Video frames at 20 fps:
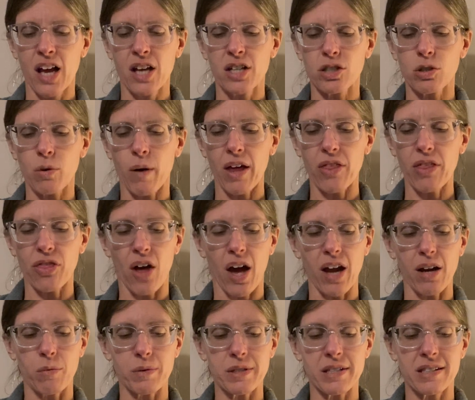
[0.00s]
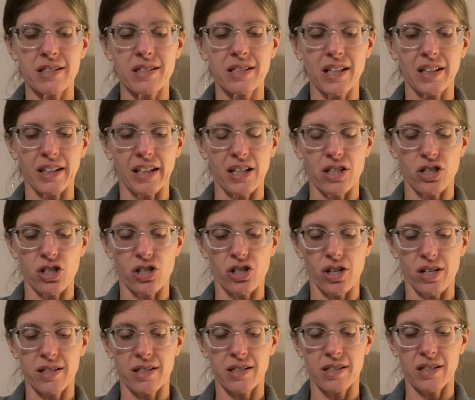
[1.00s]
so I thought it was silly to
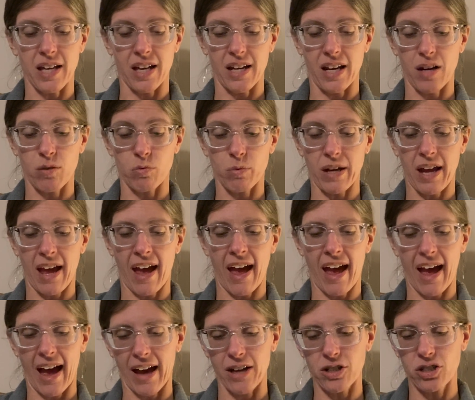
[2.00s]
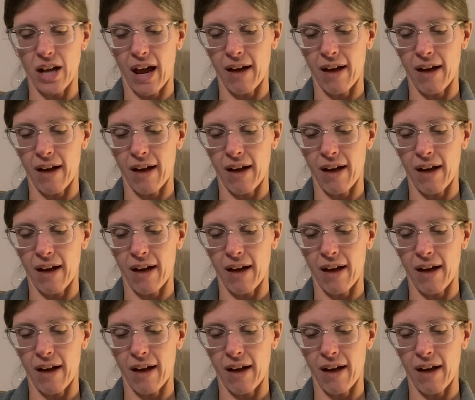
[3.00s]
just sit and rehash